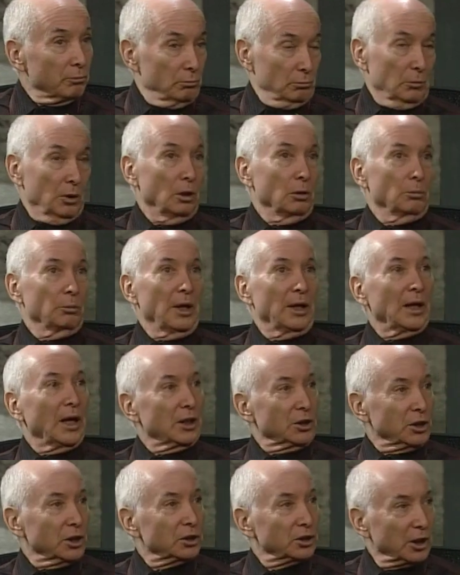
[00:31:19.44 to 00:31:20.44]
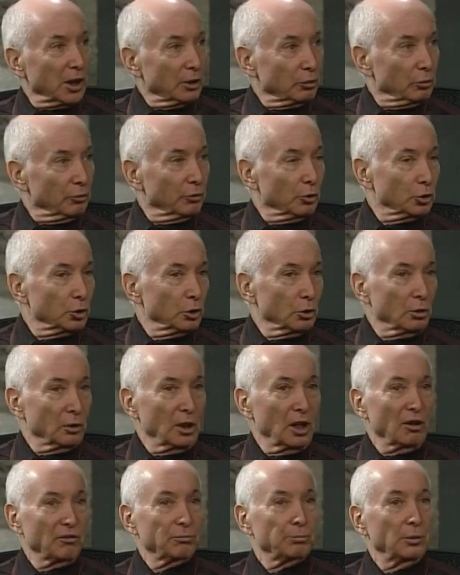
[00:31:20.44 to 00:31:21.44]
oh my gosh, that's controversial
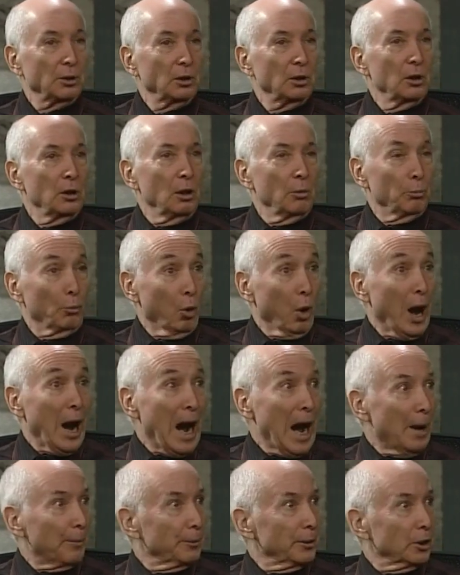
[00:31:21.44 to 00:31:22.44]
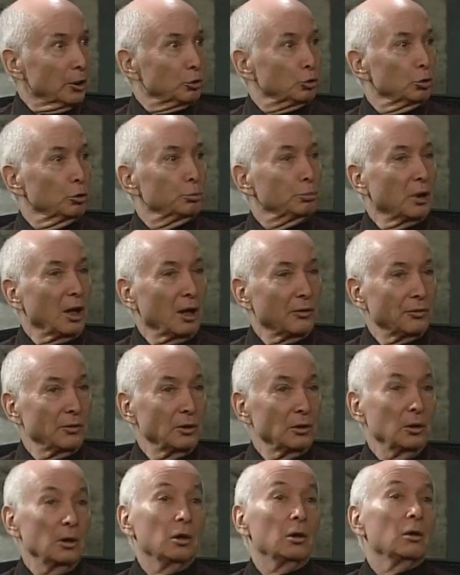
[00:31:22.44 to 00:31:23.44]
enough, but Muhammad, a true prophet?
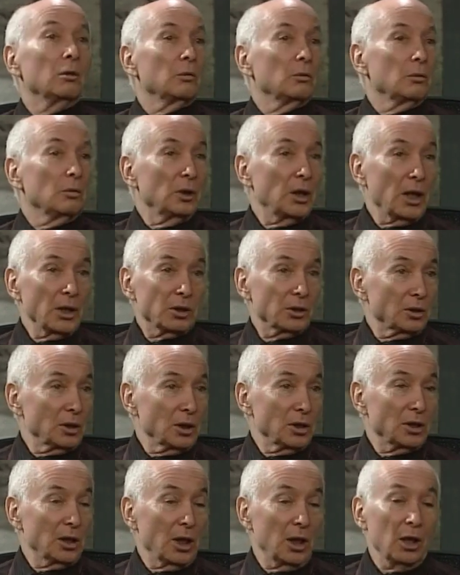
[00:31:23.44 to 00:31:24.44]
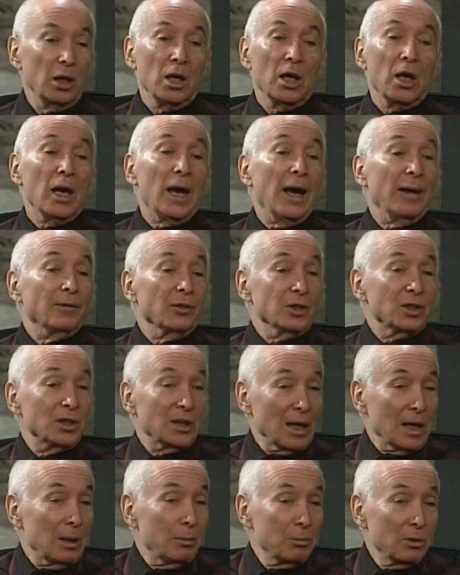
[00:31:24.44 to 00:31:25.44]
Yes, they say, and the
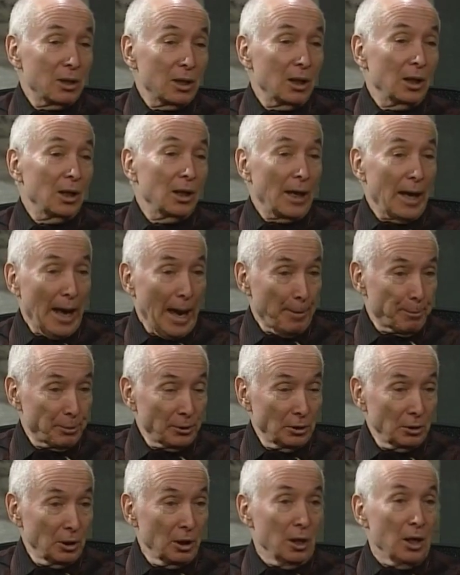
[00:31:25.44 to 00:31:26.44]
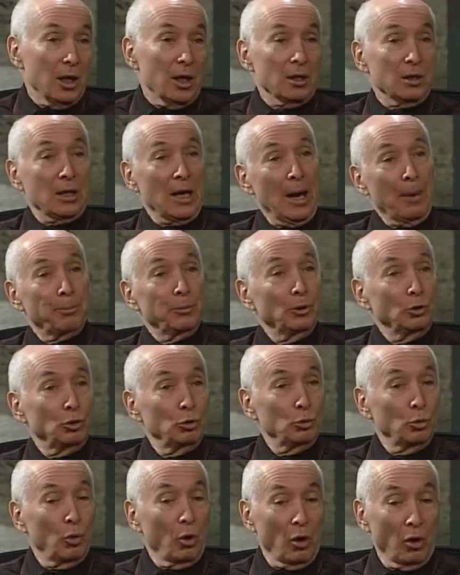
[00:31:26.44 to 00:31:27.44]
same thing happened as happened
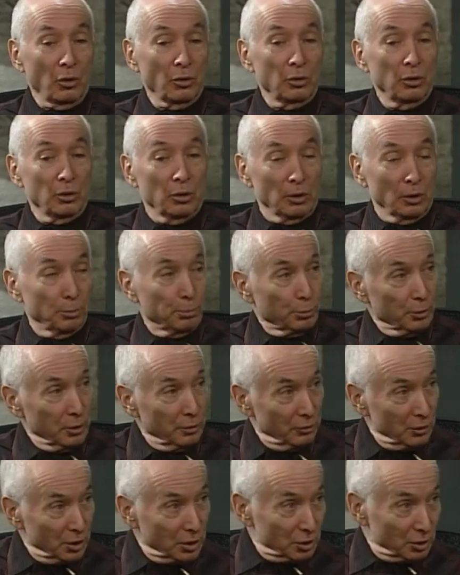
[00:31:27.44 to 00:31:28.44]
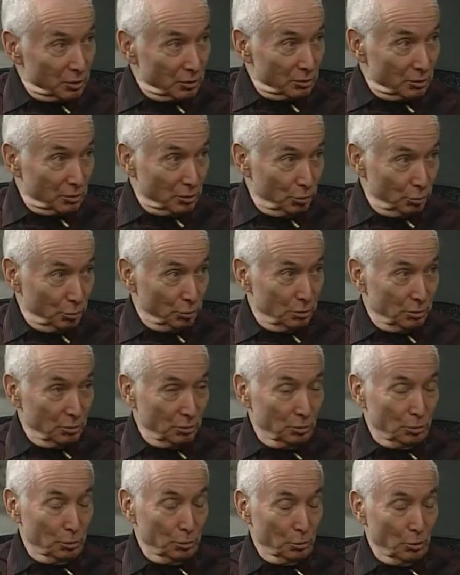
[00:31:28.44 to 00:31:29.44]
to all the previous, to
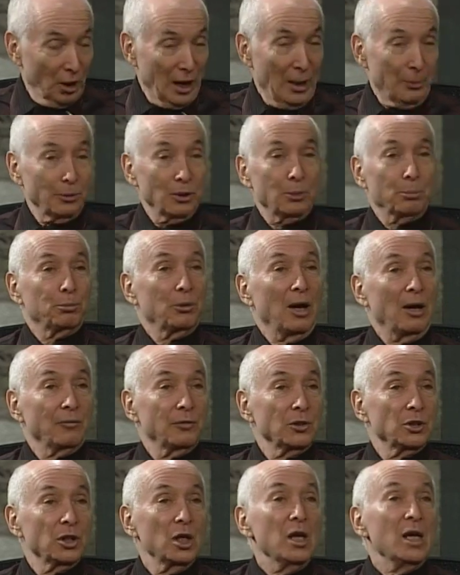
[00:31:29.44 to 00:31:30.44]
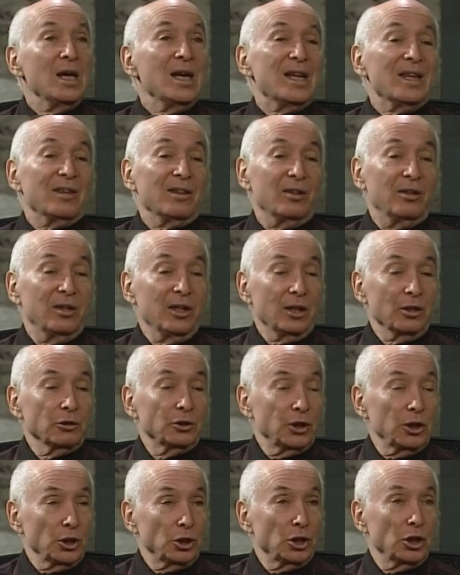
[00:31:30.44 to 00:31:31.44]
Muhammad, the prophets. Their
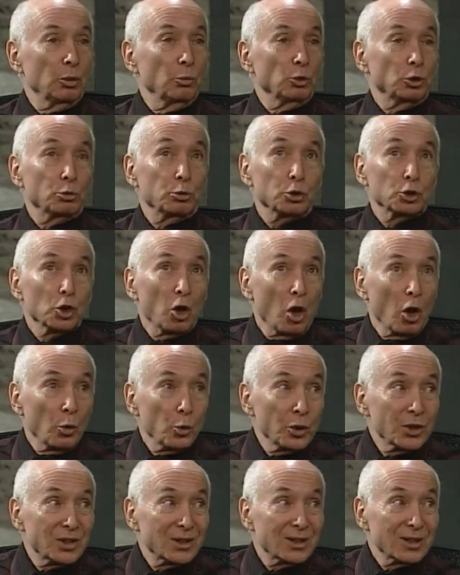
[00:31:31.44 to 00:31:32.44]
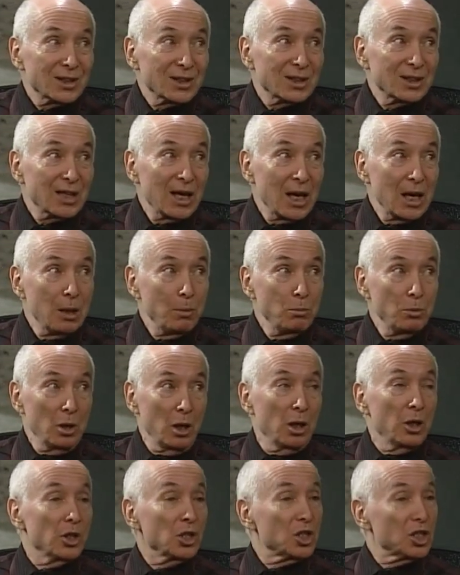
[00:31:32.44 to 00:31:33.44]
teaching, which was always the same
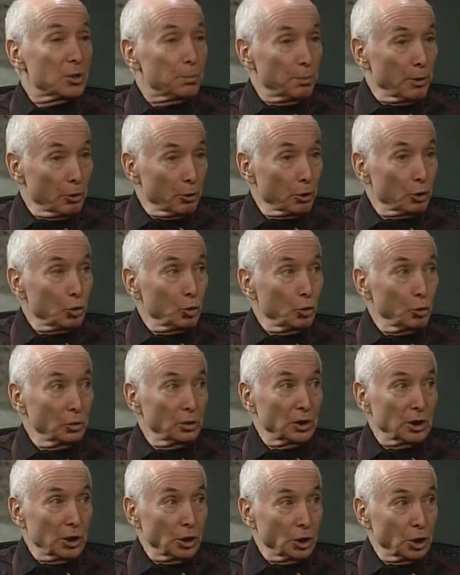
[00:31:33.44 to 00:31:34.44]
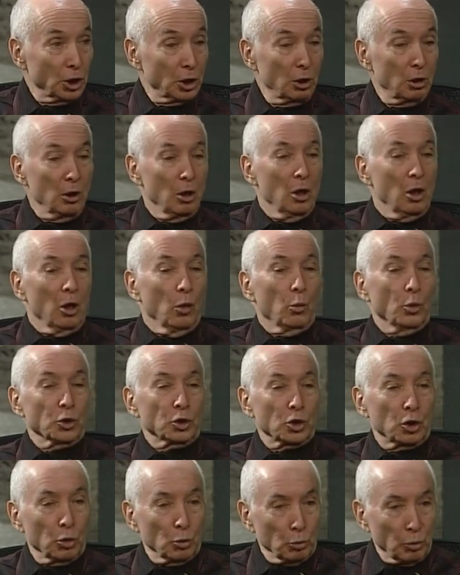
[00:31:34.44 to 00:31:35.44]
spiritual teaching, was
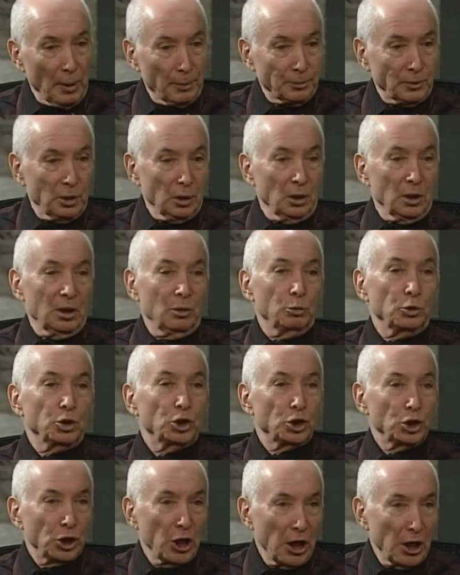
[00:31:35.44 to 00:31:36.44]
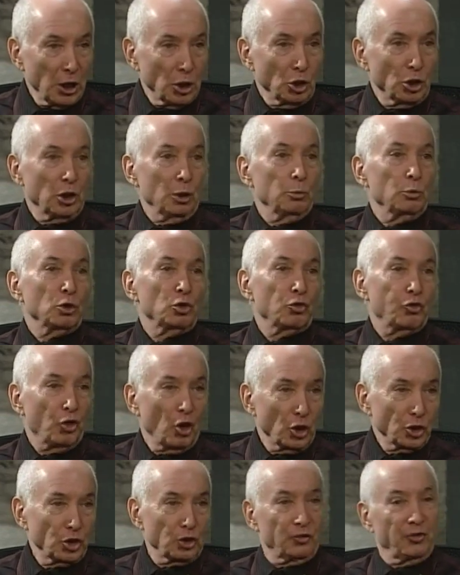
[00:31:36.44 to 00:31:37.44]
corrupted. It was changed. It was
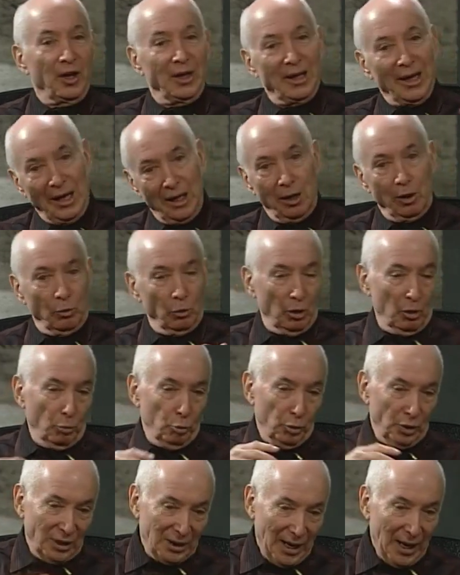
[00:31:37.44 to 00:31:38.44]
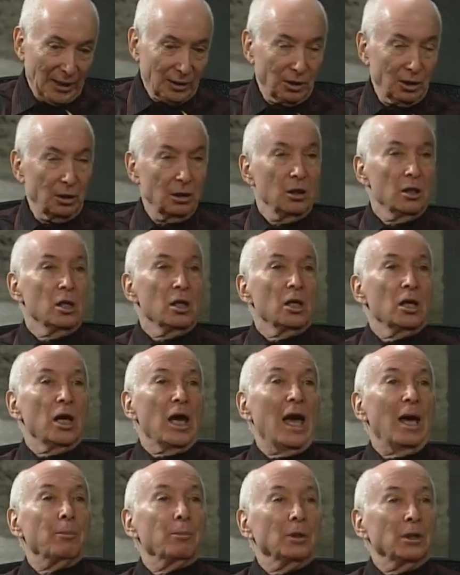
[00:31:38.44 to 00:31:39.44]
falsified, edited, redacted,
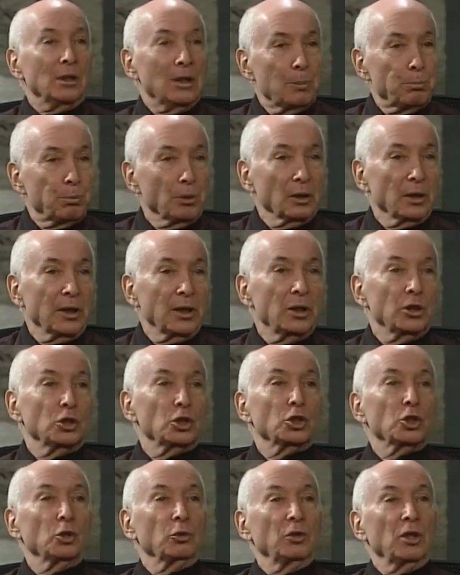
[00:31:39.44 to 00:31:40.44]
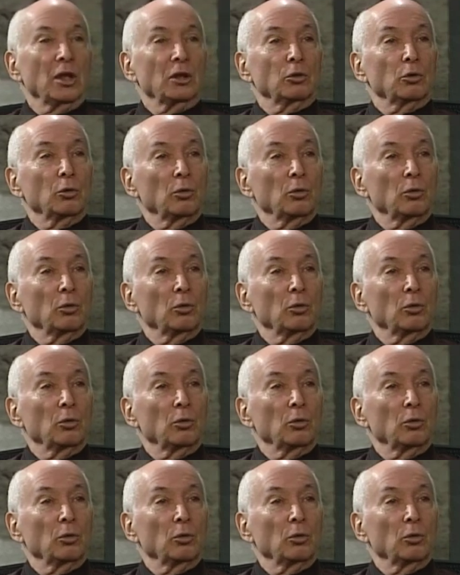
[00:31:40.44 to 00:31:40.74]
and manipulated so that